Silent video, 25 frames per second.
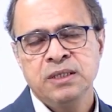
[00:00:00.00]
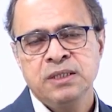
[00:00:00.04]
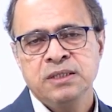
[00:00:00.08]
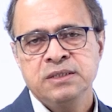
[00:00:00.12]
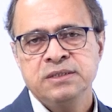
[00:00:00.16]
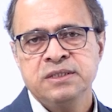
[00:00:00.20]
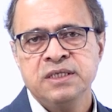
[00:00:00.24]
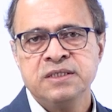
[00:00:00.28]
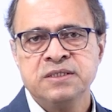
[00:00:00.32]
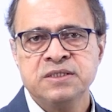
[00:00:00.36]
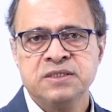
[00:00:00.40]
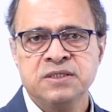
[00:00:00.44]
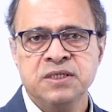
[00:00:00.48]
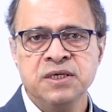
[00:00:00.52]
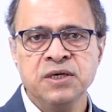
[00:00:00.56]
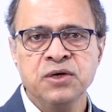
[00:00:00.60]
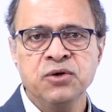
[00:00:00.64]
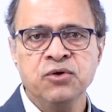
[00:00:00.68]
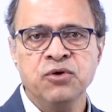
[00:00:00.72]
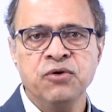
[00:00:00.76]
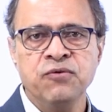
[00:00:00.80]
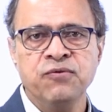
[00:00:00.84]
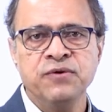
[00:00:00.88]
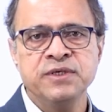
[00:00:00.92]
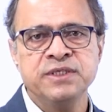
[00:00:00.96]
Just think
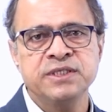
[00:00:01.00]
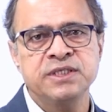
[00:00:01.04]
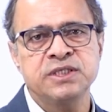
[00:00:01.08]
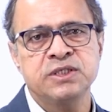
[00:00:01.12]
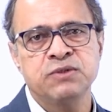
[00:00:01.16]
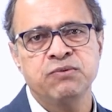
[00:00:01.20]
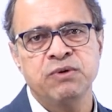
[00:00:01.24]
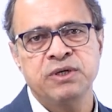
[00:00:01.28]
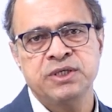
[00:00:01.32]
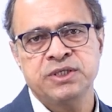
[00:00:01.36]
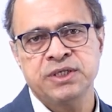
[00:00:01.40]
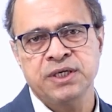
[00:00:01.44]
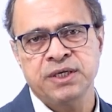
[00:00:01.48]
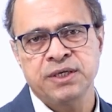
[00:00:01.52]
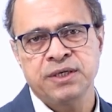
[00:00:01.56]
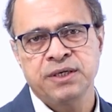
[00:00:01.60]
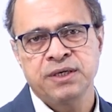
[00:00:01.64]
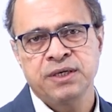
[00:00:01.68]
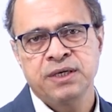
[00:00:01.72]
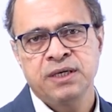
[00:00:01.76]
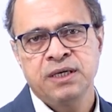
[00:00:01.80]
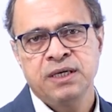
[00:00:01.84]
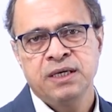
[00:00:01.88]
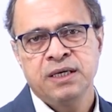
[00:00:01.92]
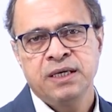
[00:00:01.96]
of a situation
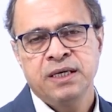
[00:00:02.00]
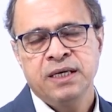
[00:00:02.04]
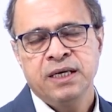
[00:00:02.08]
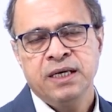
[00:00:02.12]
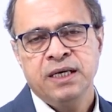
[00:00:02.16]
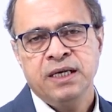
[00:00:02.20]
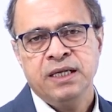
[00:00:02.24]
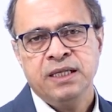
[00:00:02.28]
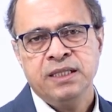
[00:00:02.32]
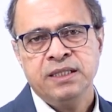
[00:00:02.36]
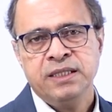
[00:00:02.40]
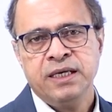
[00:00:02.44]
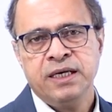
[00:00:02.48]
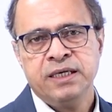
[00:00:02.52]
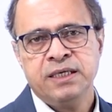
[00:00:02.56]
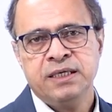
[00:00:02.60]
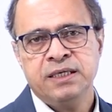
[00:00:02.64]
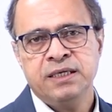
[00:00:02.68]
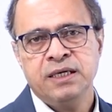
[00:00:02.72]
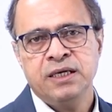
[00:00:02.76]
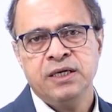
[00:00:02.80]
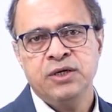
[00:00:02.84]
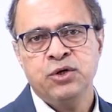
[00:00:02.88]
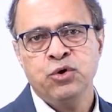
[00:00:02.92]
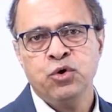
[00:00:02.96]
that
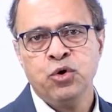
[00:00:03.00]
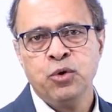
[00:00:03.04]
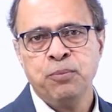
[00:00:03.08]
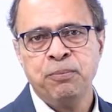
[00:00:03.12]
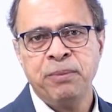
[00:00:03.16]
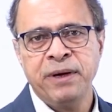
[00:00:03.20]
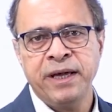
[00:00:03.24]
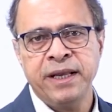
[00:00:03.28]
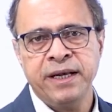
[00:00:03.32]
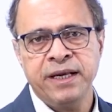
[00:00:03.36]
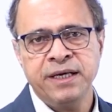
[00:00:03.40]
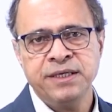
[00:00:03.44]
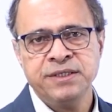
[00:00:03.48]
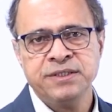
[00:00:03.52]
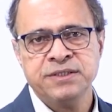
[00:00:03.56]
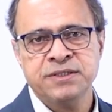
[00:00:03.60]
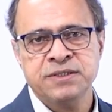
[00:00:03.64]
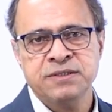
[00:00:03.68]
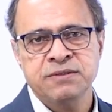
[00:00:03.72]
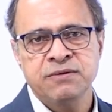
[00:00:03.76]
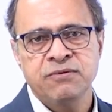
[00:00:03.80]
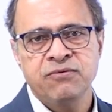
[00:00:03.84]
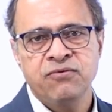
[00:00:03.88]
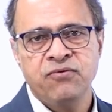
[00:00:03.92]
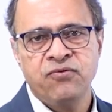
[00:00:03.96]
your
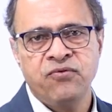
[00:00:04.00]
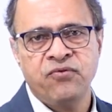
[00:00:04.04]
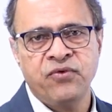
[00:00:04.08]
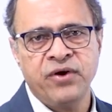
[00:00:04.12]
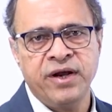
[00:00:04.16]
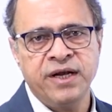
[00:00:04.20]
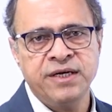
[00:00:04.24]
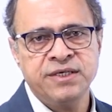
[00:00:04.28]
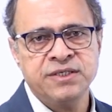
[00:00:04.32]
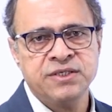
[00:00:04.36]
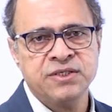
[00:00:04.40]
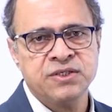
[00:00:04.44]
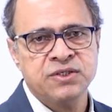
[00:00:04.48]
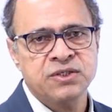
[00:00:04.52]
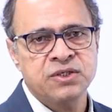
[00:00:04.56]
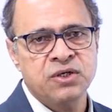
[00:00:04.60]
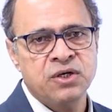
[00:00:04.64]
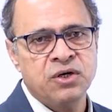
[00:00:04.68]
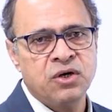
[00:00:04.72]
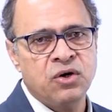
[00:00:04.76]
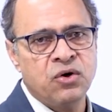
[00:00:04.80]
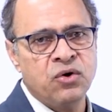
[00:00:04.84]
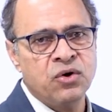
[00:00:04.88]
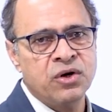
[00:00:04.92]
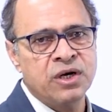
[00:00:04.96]
parents, friends,
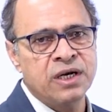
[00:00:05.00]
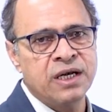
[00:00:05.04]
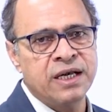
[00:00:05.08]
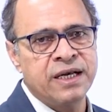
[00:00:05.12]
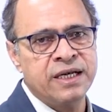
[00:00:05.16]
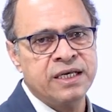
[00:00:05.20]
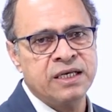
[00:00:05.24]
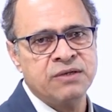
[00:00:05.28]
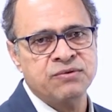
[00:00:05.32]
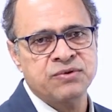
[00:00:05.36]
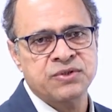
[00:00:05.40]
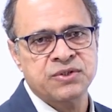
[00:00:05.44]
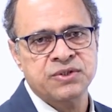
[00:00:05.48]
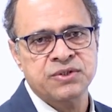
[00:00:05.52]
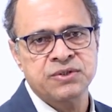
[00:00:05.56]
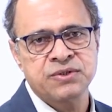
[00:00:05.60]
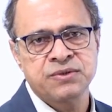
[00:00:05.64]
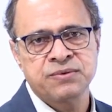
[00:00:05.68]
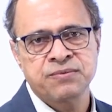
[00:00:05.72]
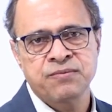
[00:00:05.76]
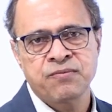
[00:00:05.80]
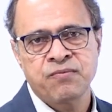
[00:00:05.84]
or relatives,